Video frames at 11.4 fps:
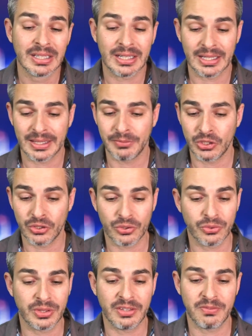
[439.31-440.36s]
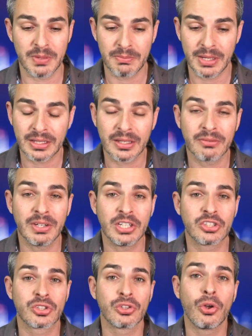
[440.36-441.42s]
You know, they've been making very
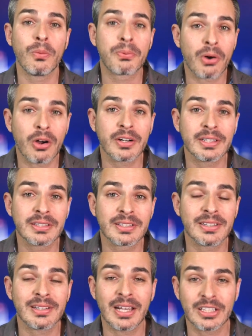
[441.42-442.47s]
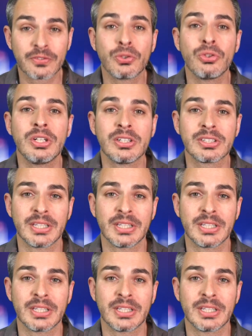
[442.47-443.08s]
slow progress in the last few years,